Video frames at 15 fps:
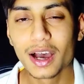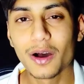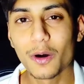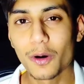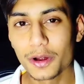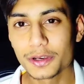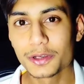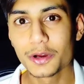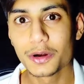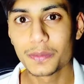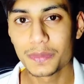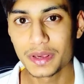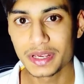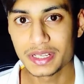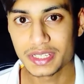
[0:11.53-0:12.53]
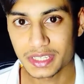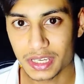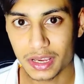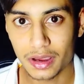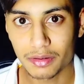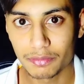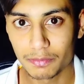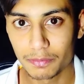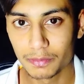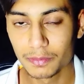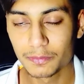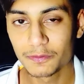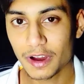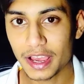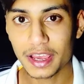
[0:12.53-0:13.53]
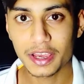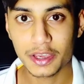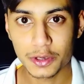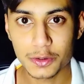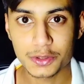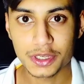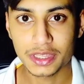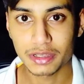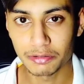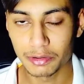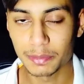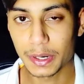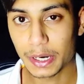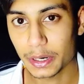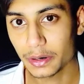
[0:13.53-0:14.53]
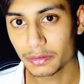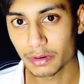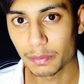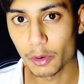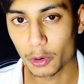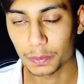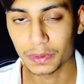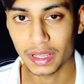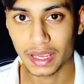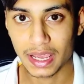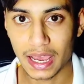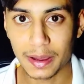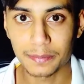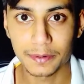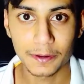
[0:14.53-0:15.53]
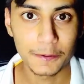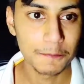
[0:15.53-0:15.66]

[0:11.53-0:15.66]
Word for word: on your PC via using the remote play app.